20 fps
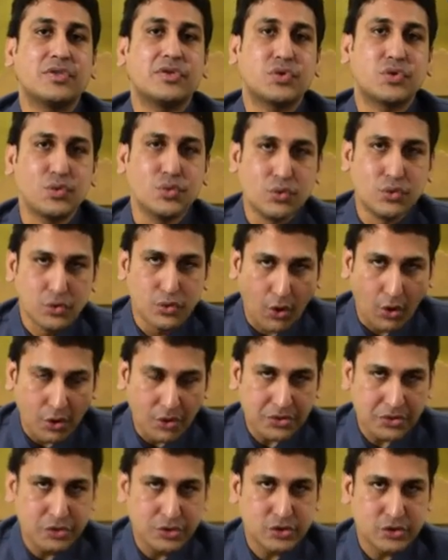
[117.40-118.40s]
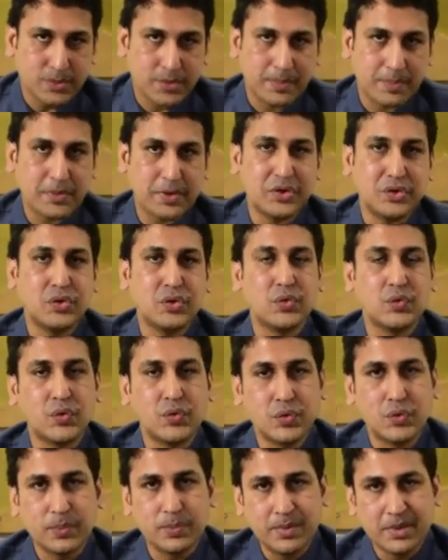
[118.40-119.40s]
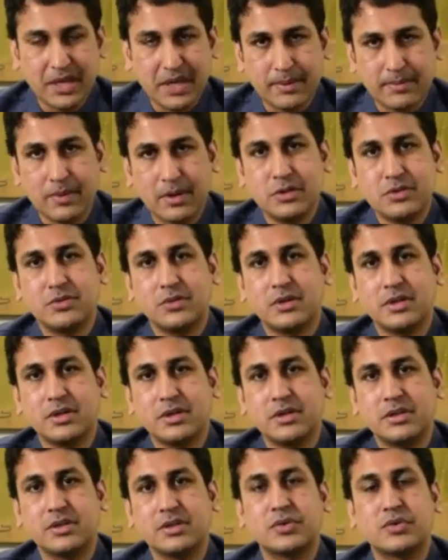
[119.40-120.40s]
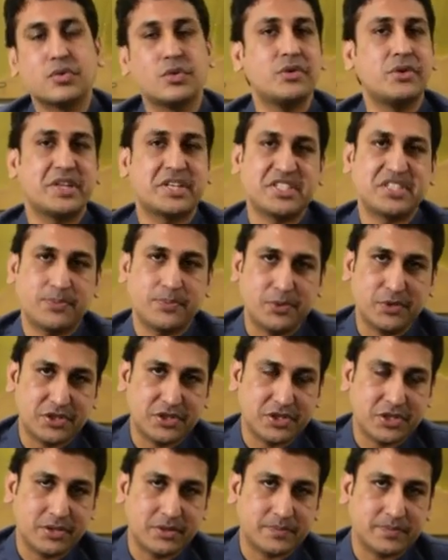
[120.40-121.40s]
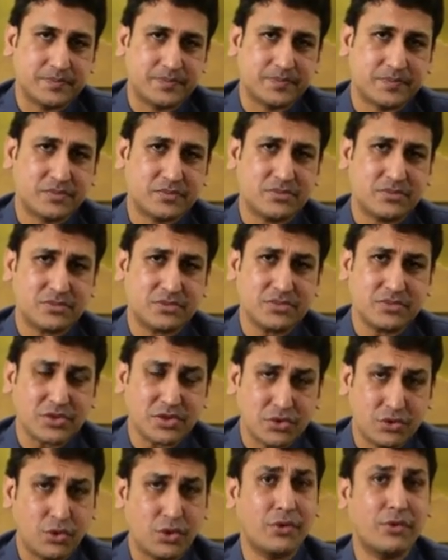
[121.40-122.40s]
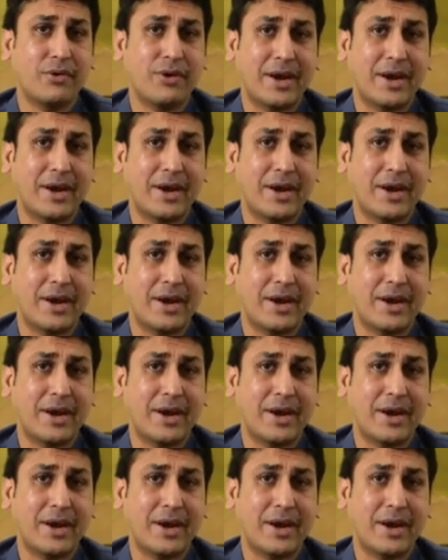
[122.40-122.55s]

Through Dawn newspaper, you would be able to learn good expression, good